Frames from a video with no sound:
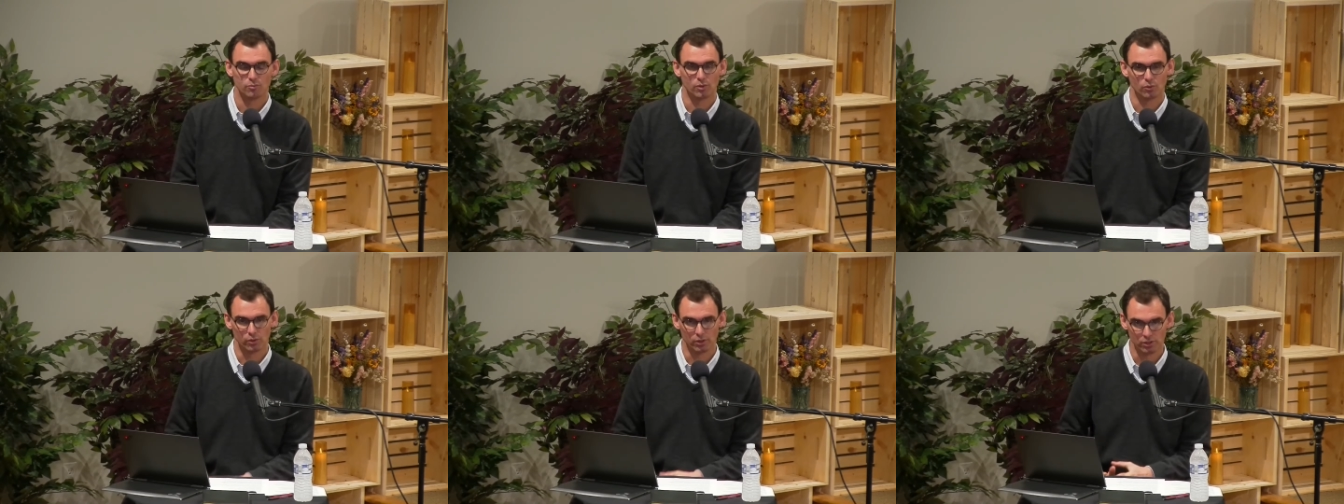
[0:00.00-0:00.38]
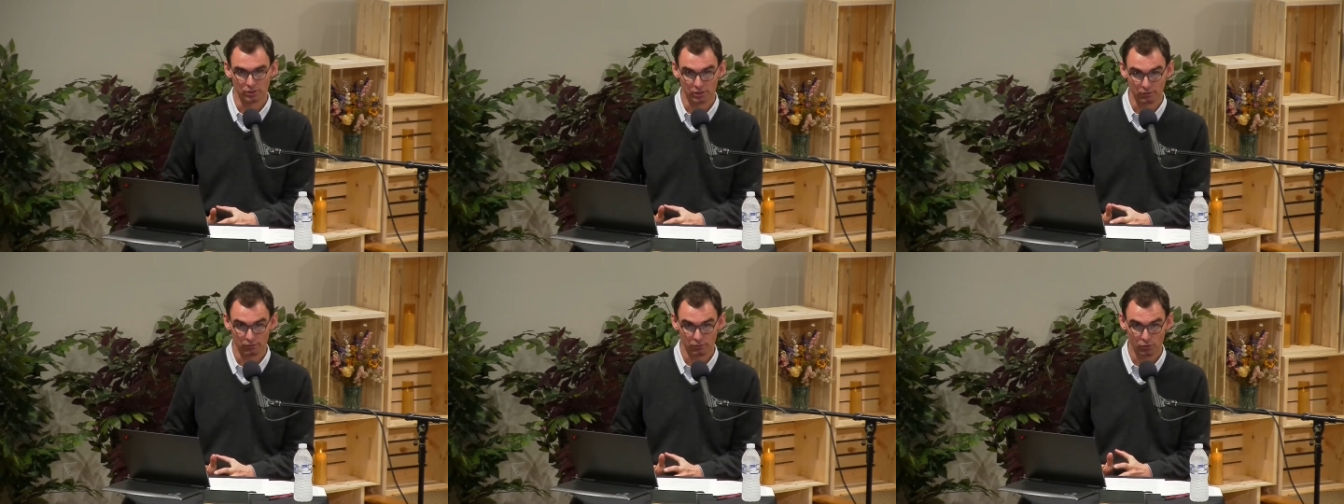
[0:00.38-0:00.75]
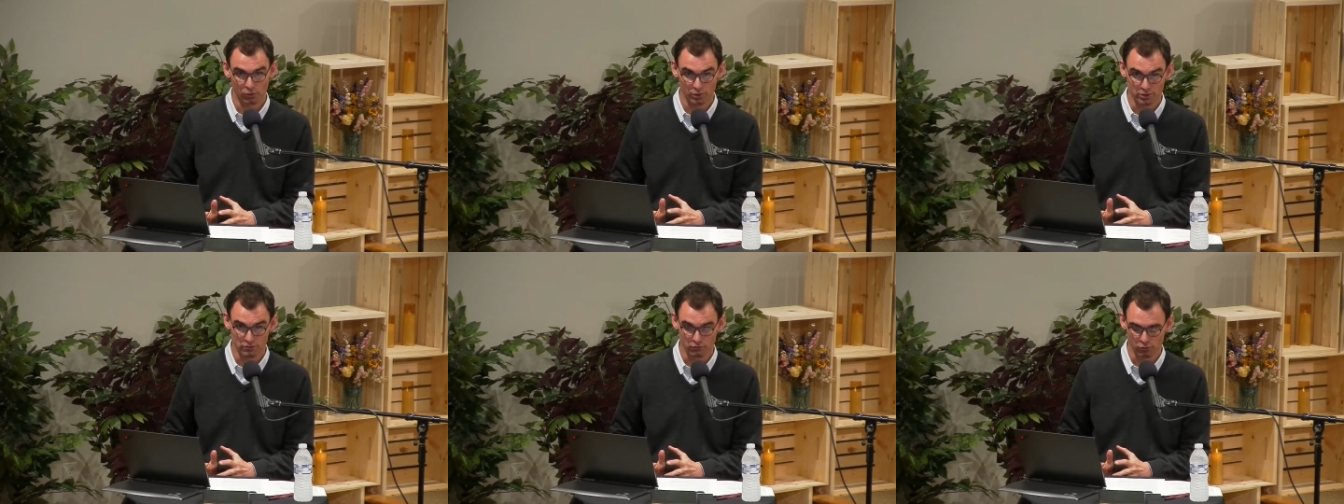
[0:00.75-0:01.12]
But we're going to look at
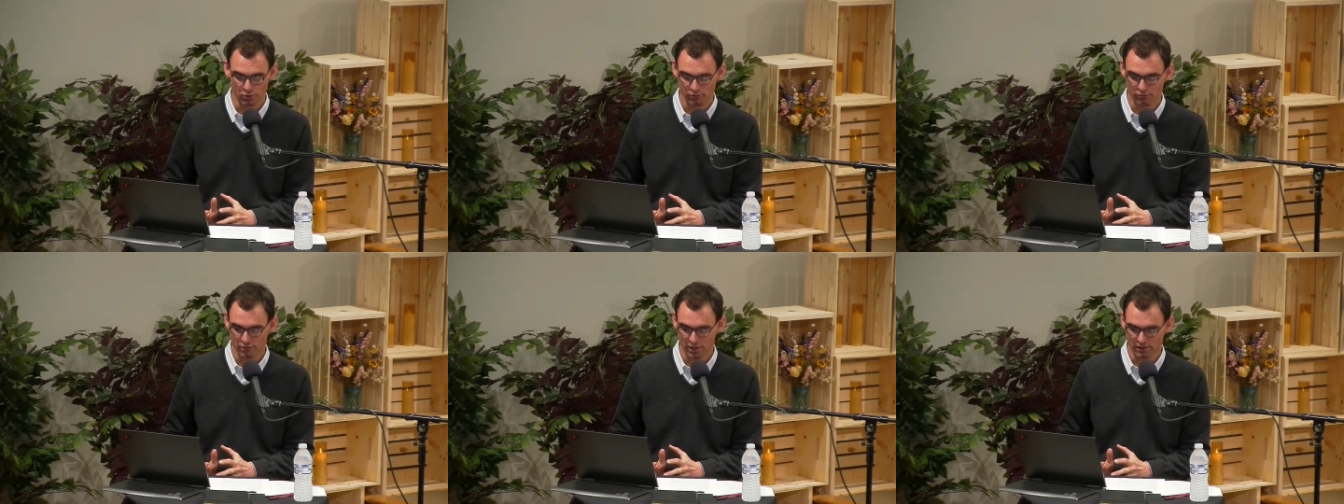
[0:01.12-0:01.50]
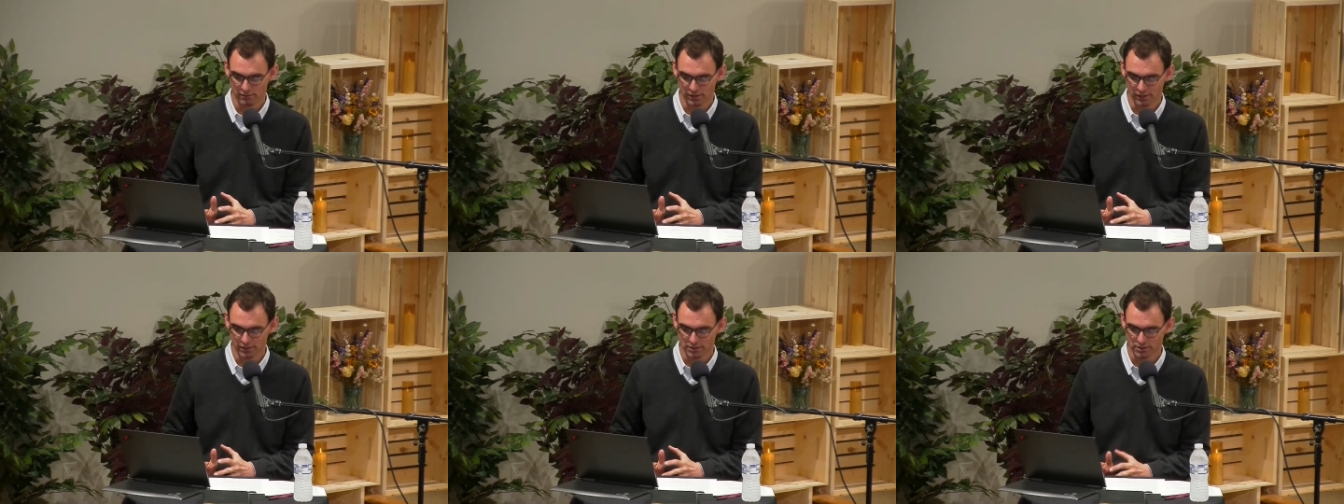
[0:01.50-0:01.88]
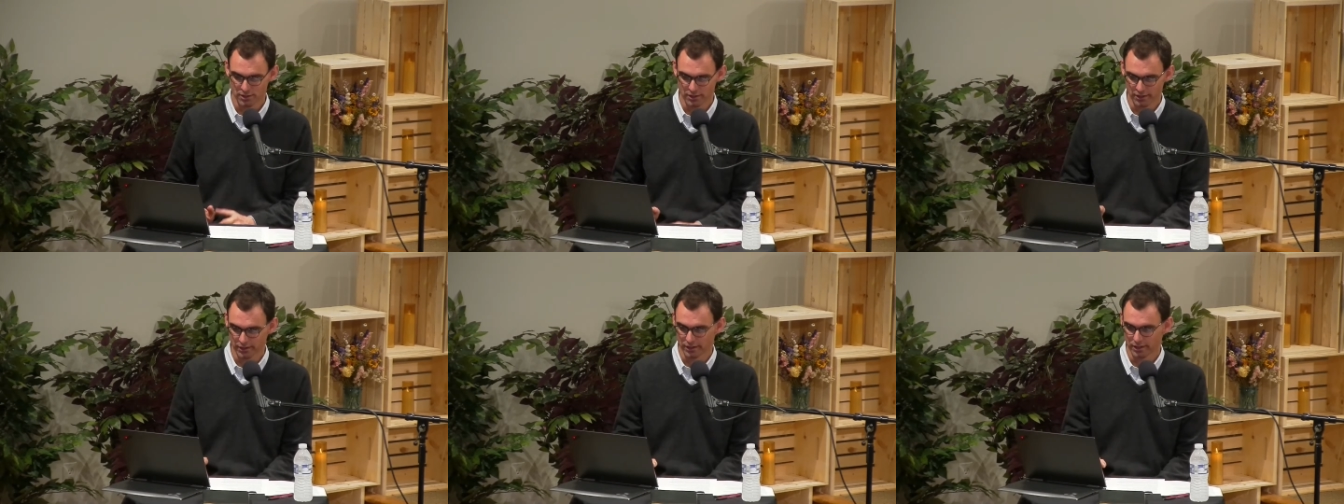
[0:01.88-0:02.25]
question 45 to get
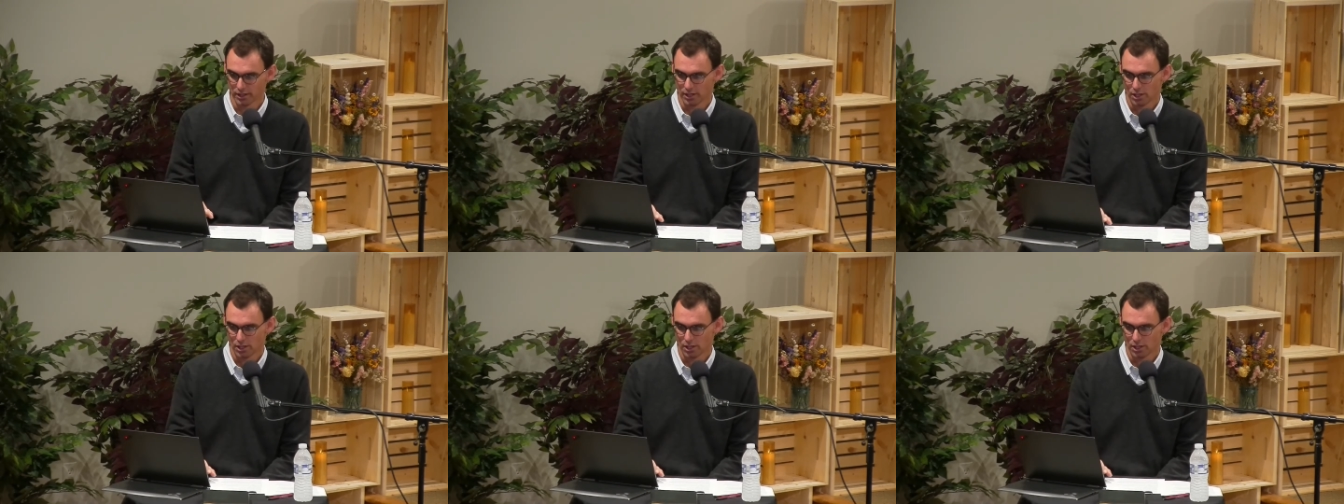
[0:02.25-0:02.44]
started.